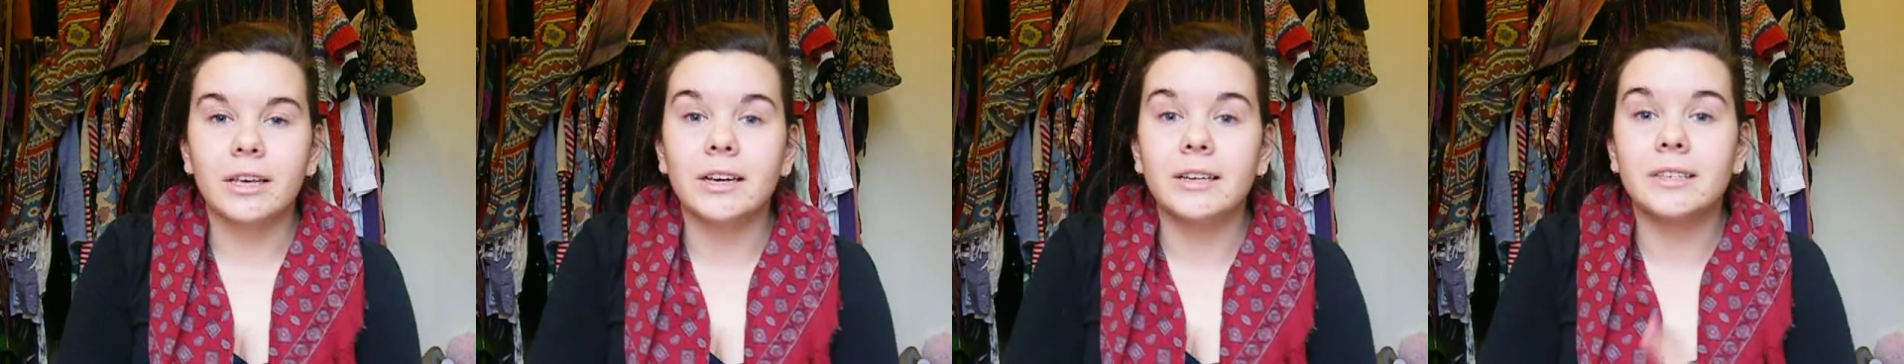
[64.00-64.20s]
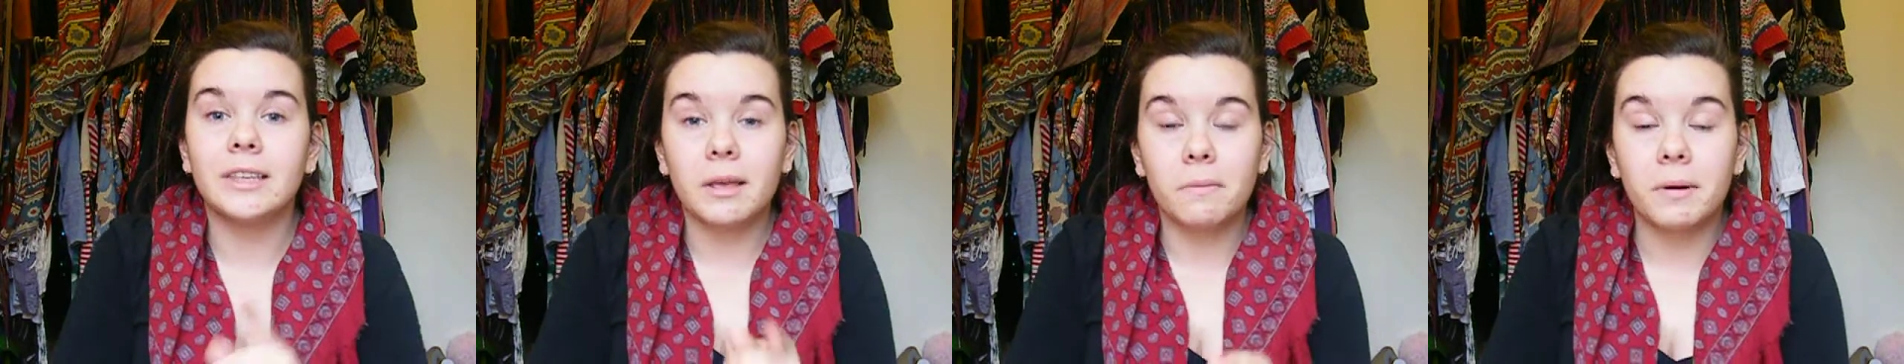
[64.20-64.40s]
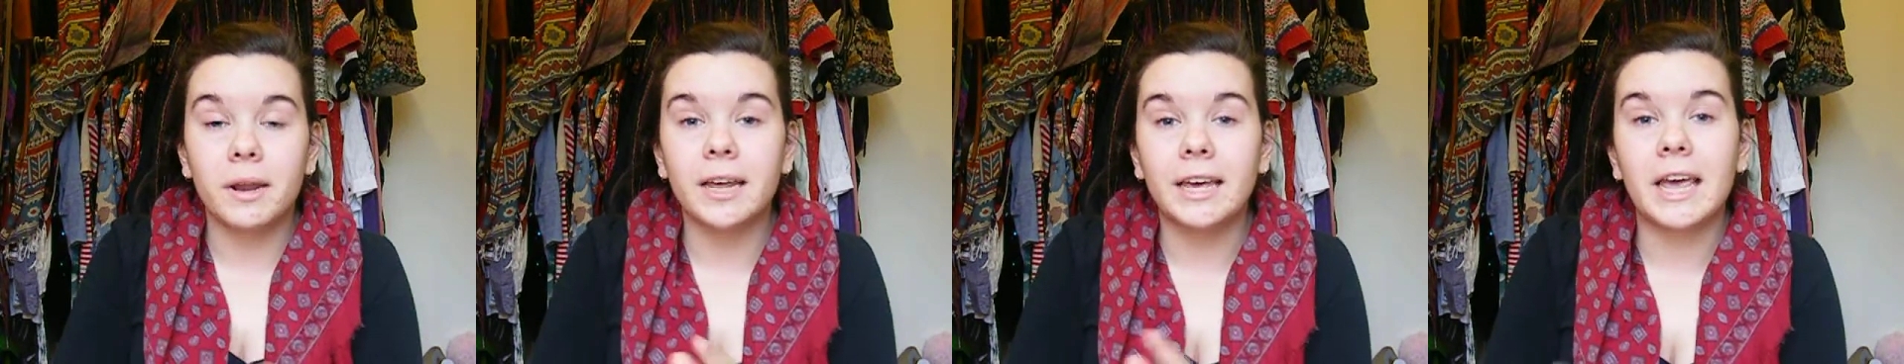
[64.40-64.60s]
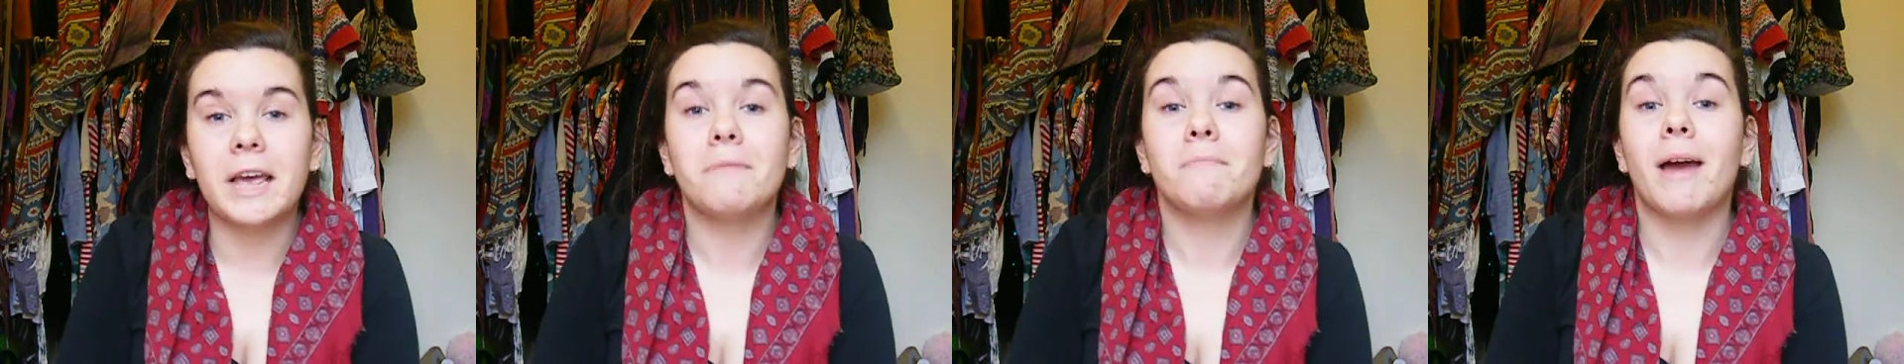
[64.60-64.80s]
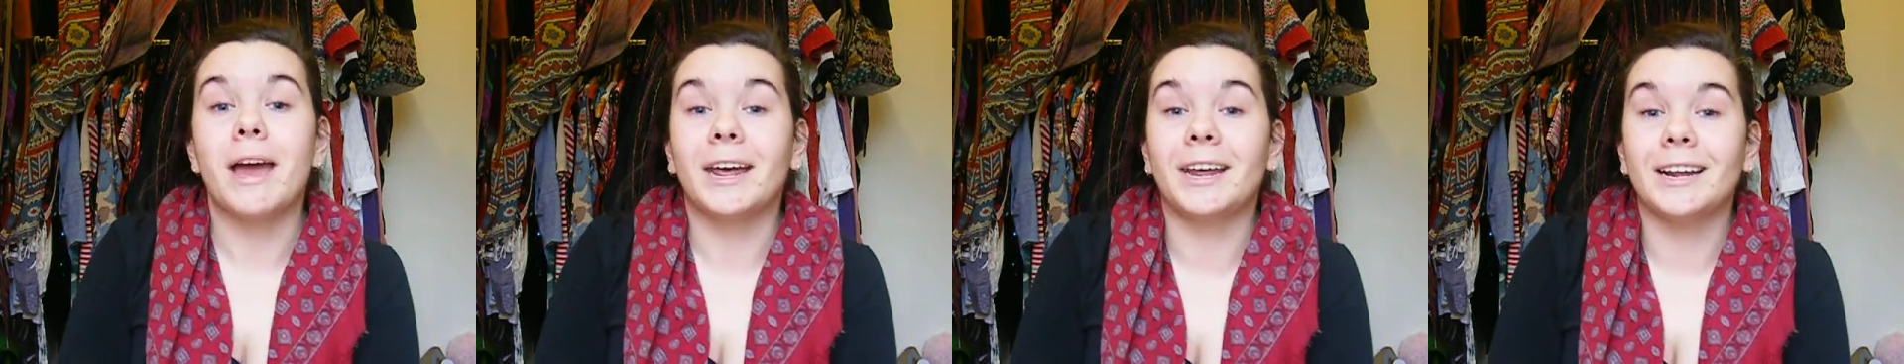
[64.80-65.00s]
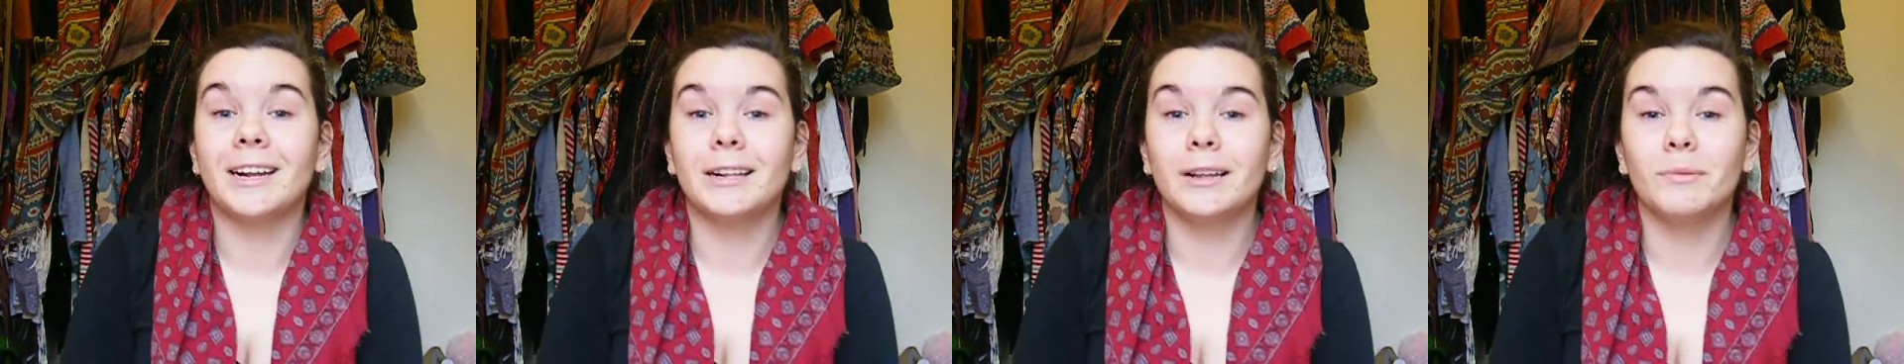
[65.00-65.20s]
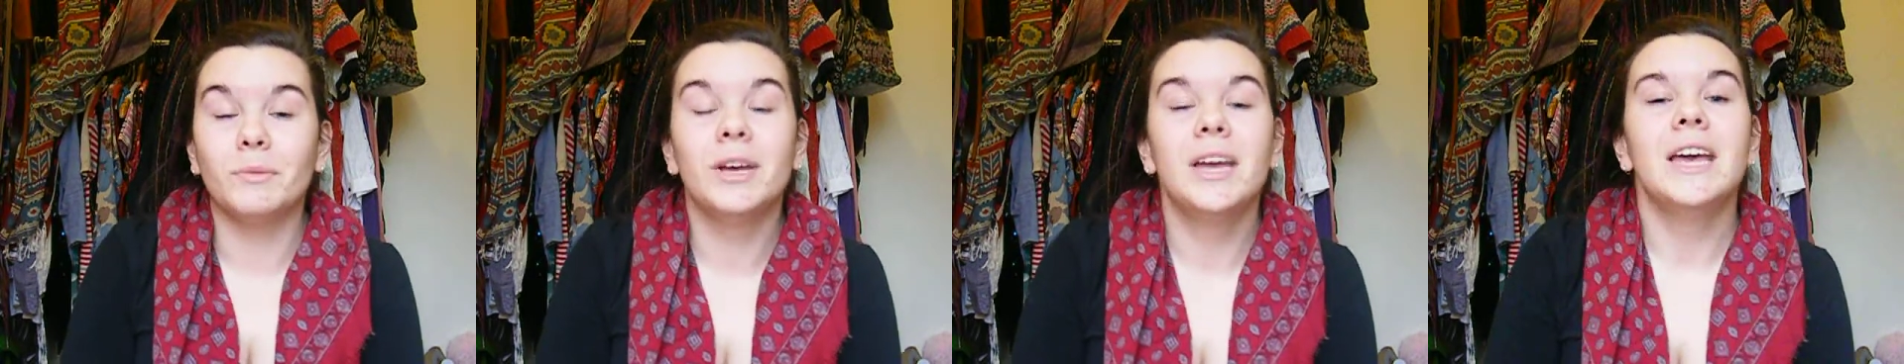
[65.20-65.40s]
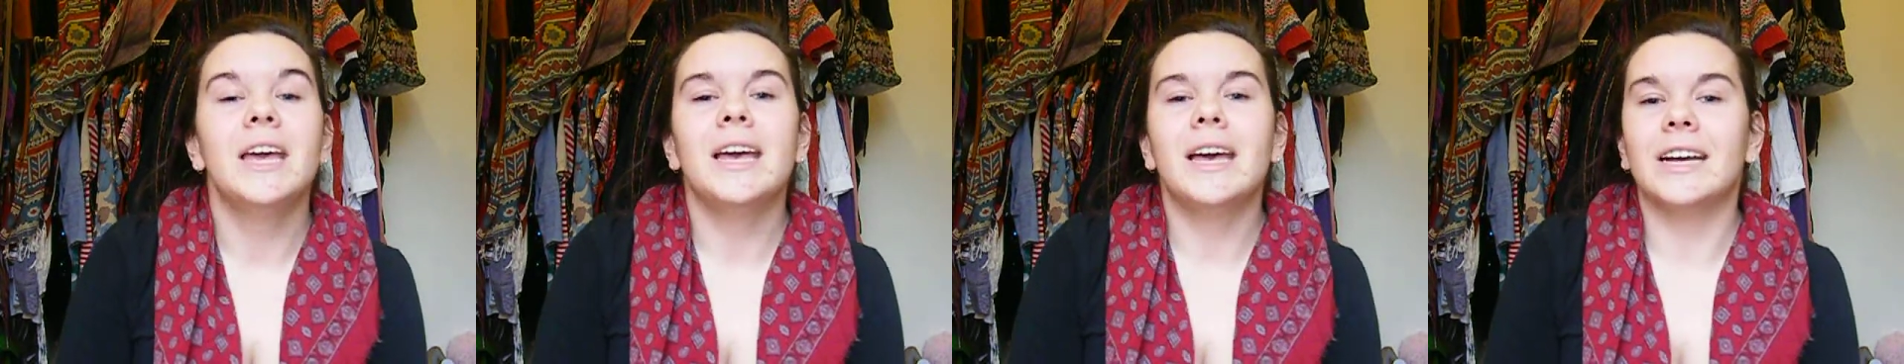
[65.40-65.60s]
thing, so they better keep making them
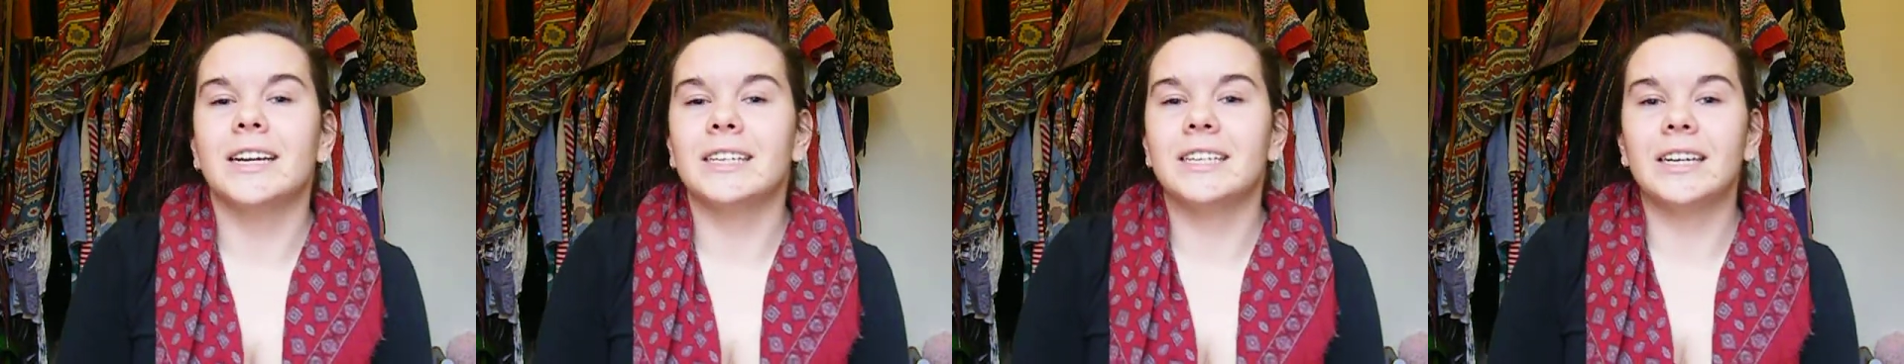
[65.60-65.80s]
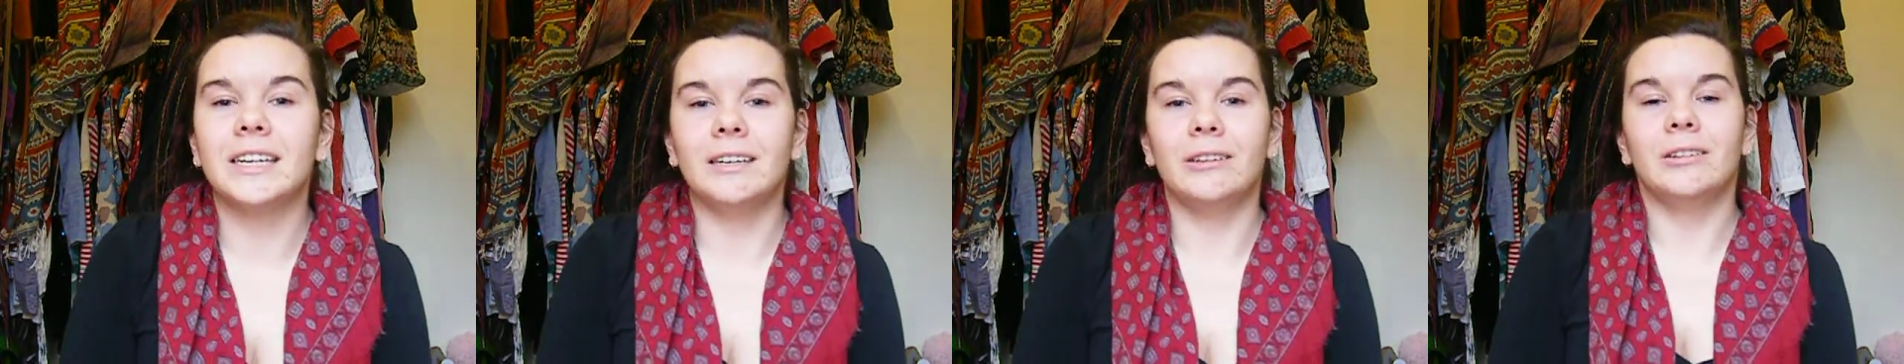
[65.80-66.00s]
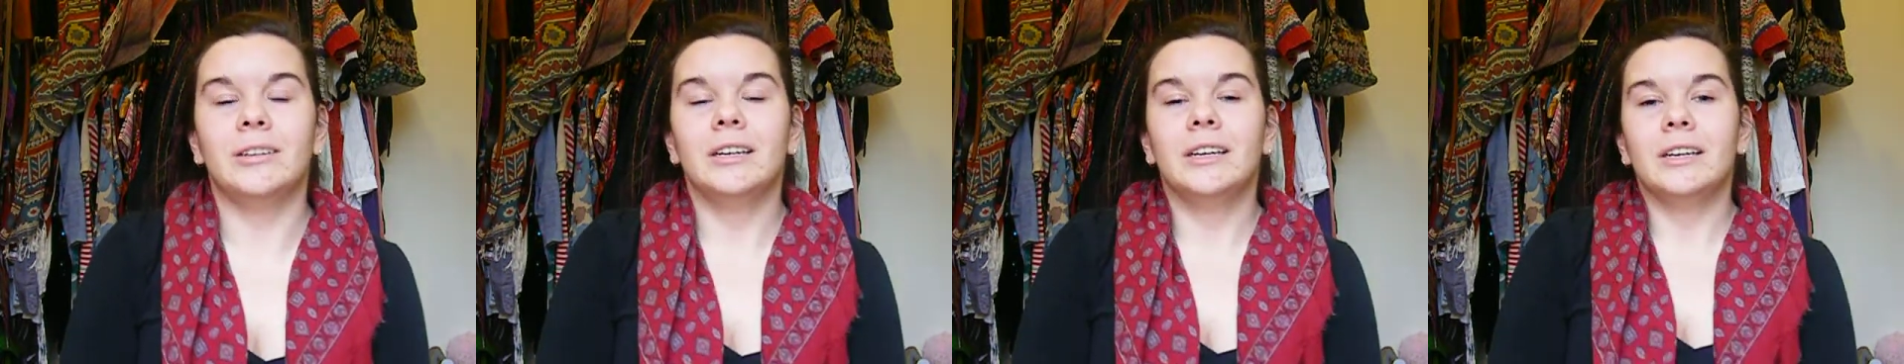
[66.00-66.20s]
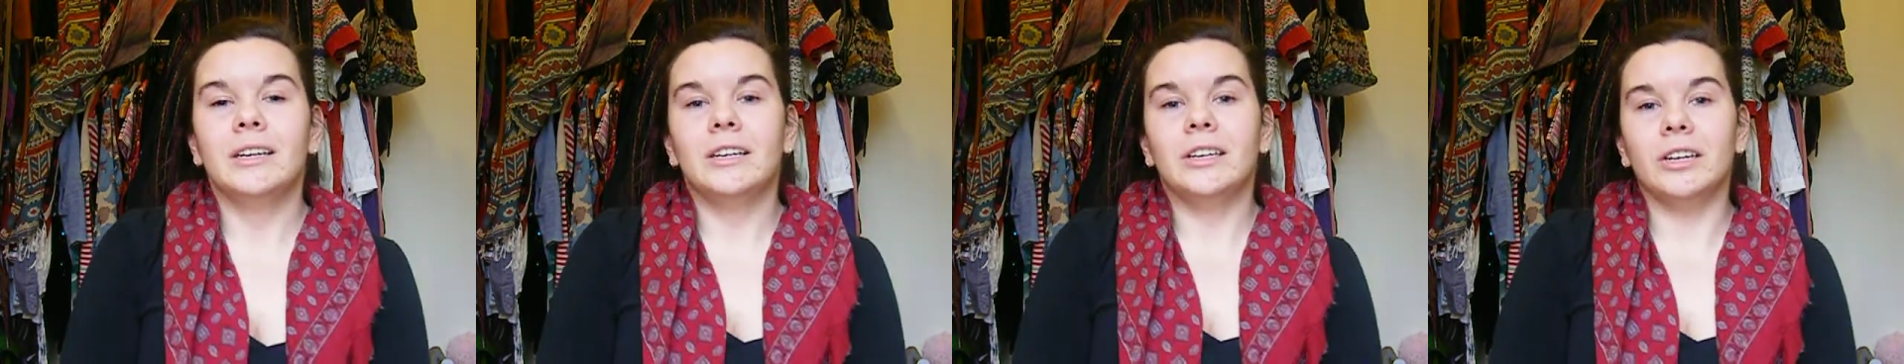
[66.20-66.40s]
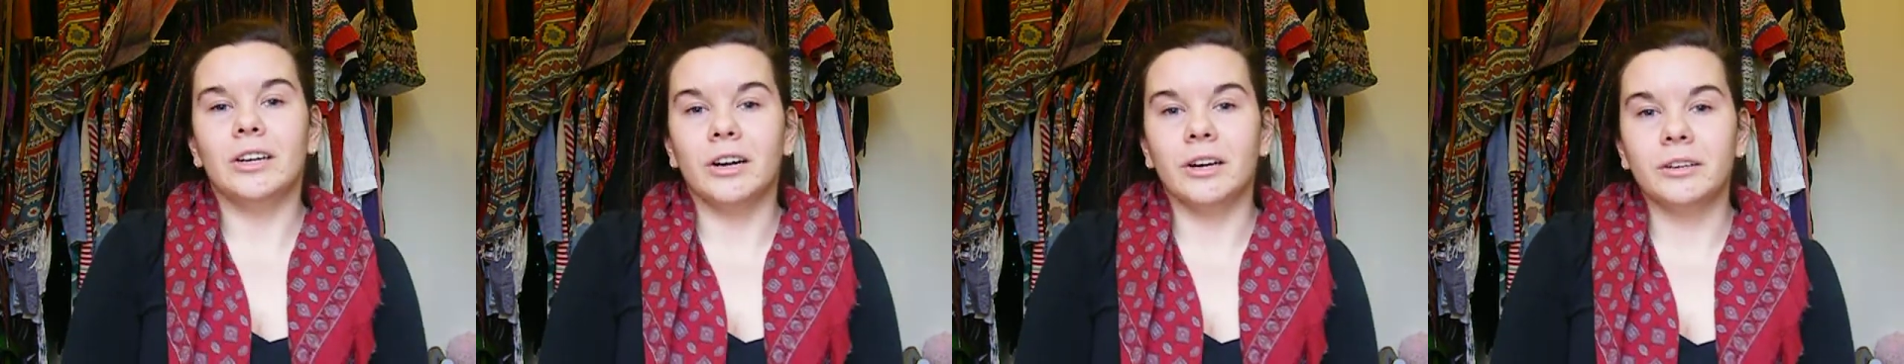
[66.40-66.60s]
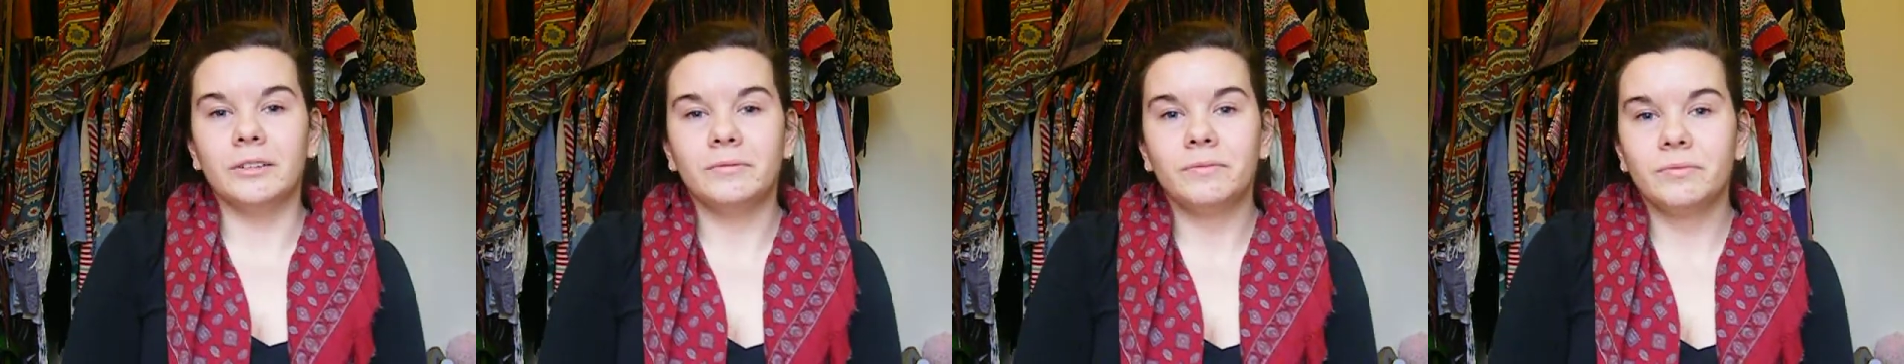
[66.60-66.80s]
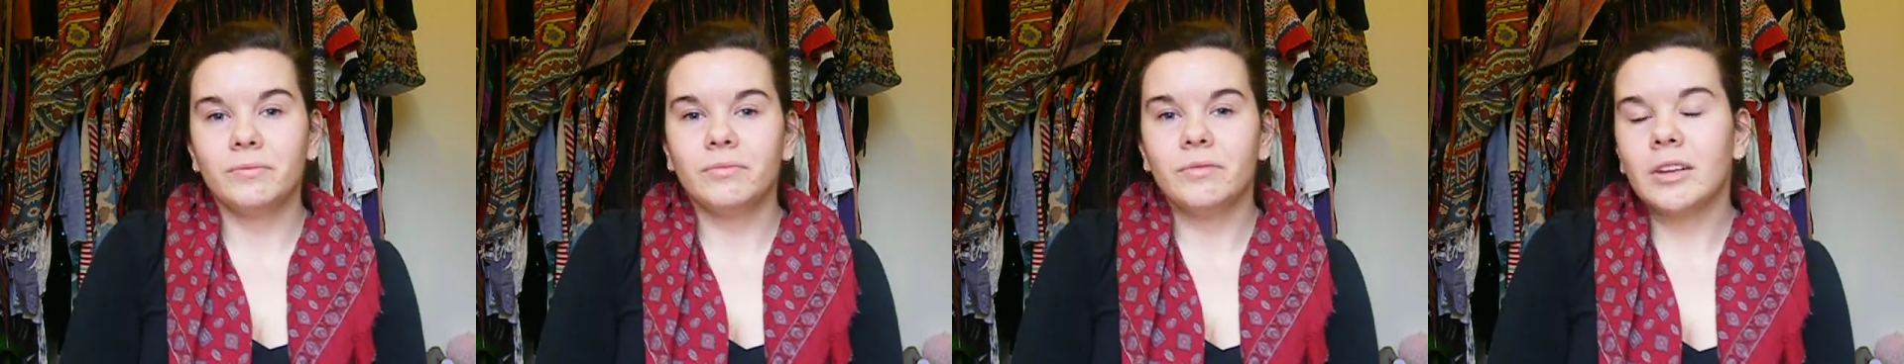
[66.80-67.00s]
until, you know,